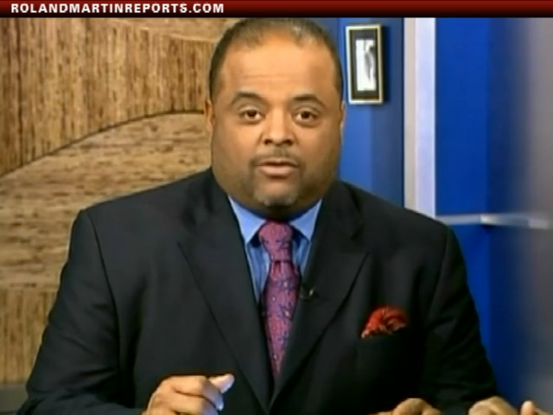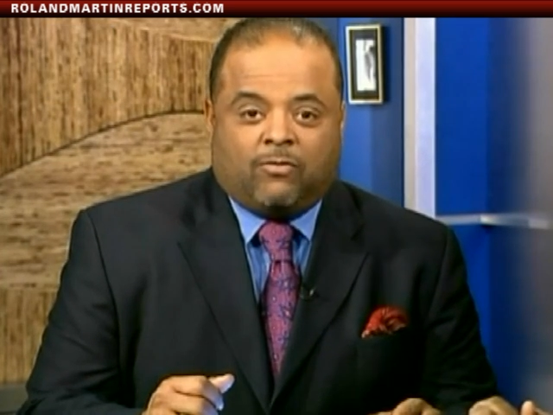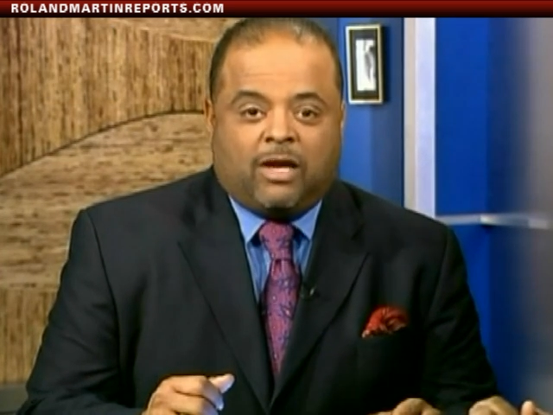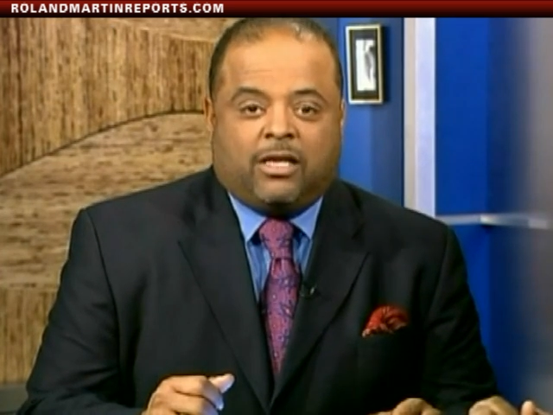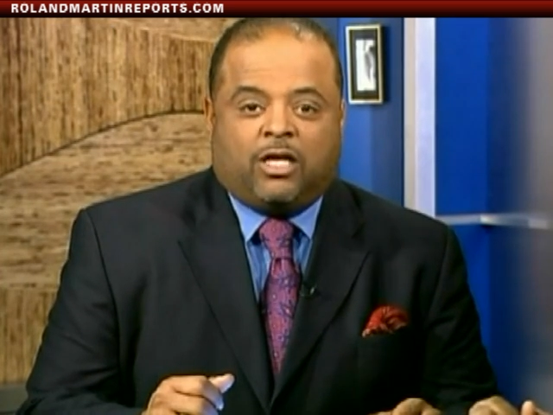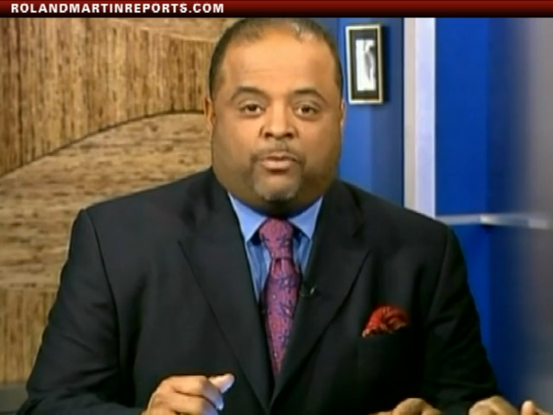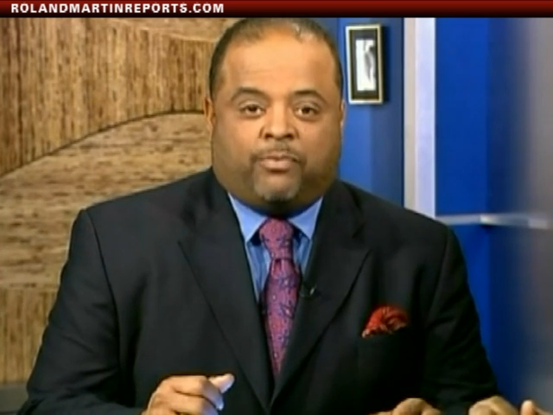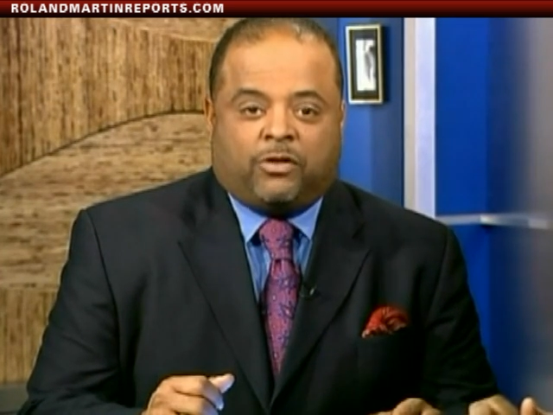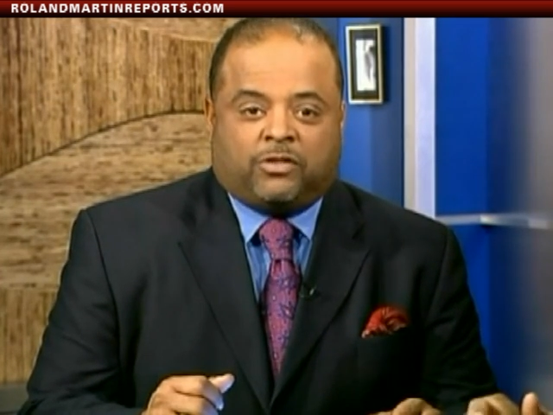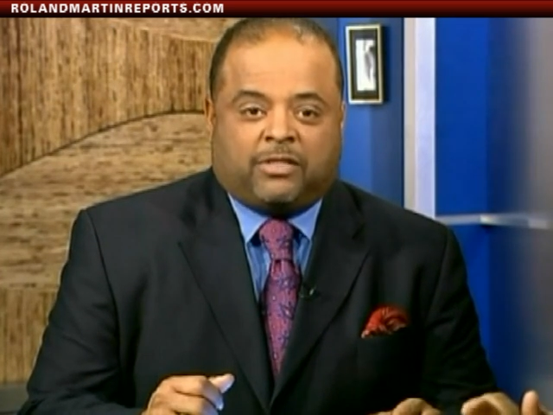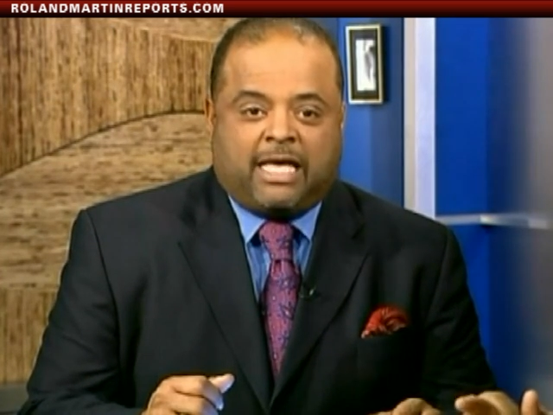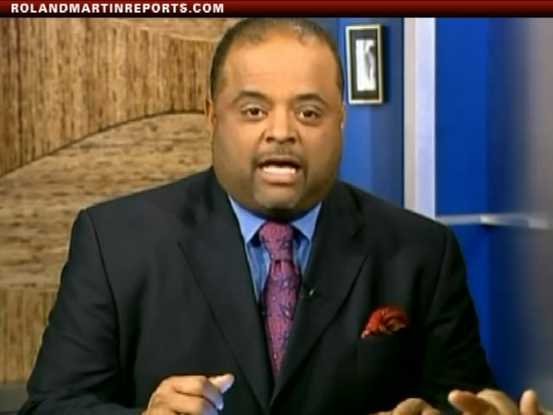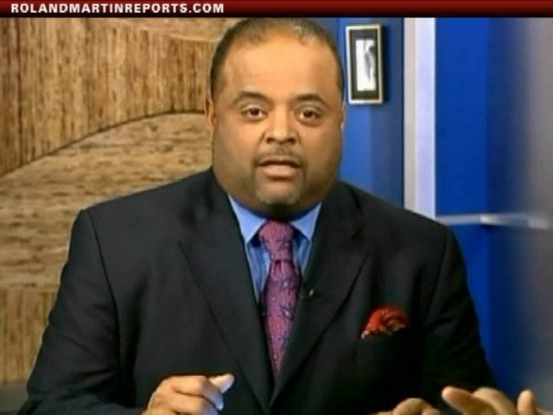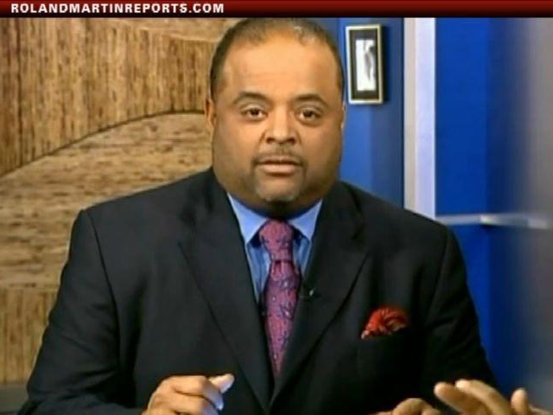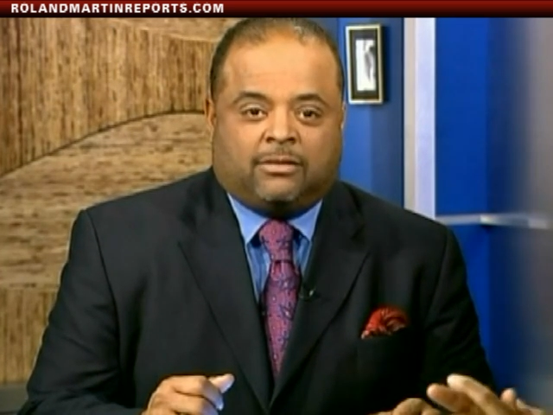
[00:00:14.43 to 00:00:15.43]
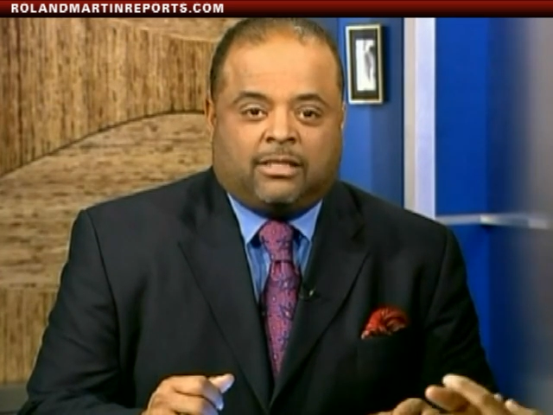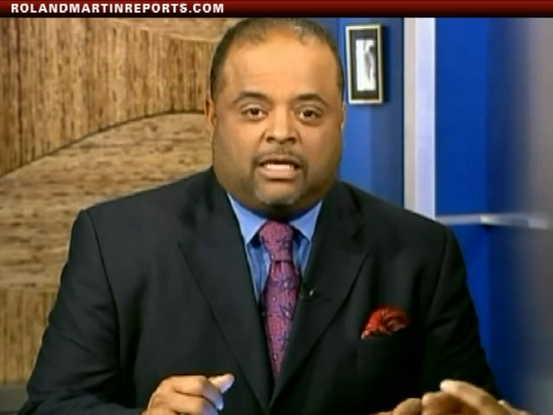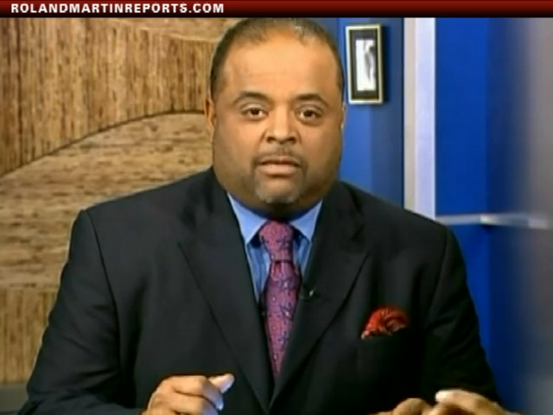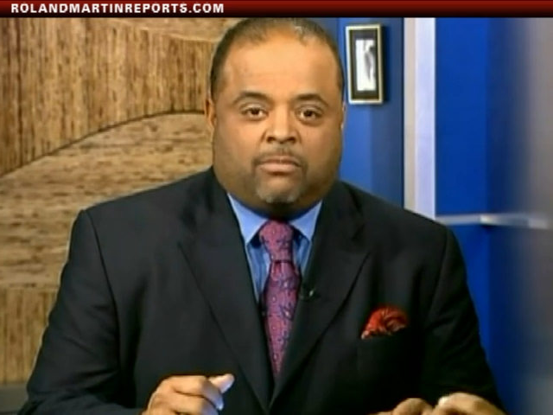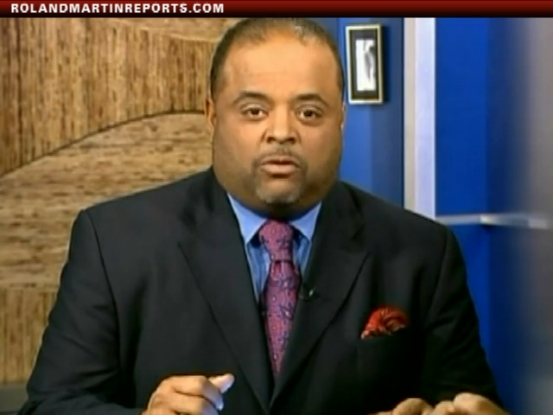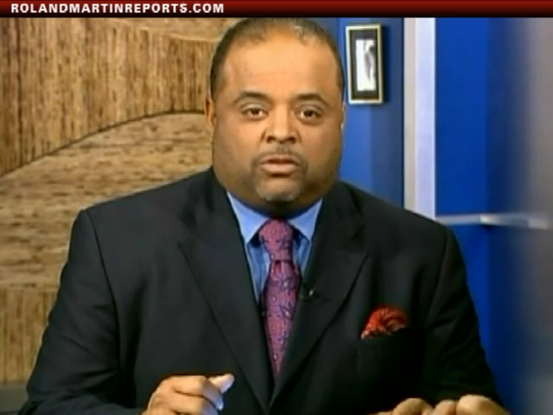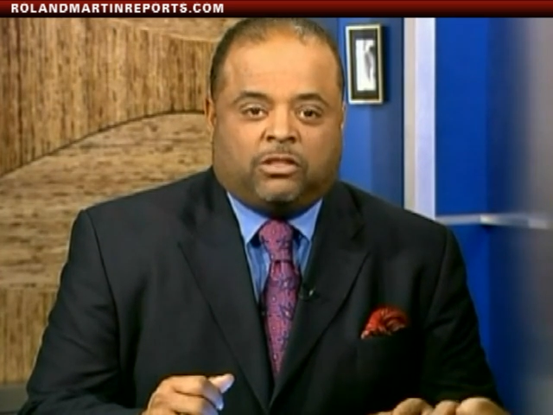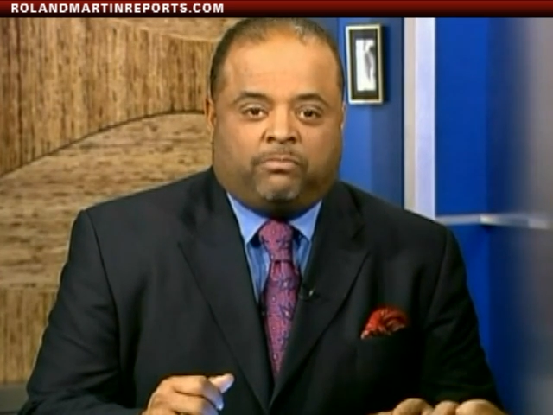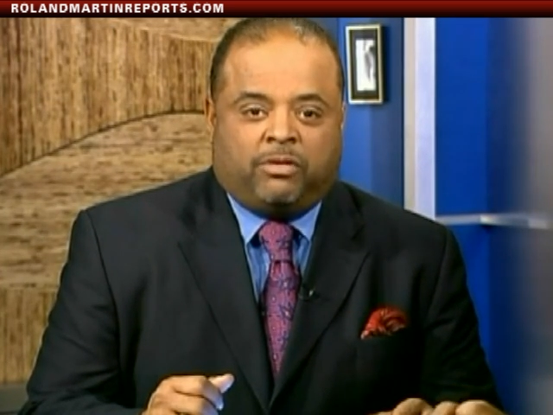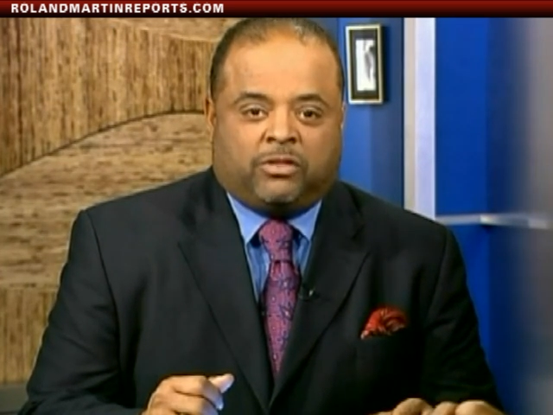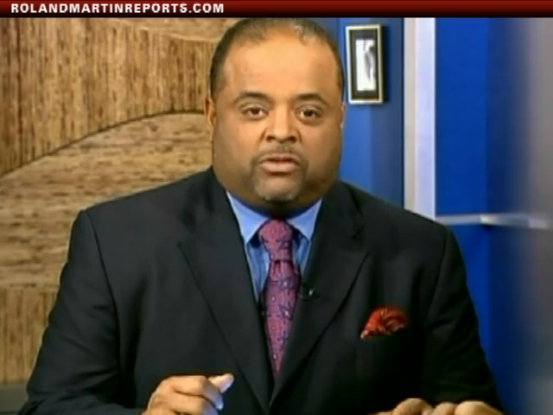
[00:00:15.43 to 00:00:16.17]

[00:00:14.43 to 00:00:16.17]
Radio personality and motion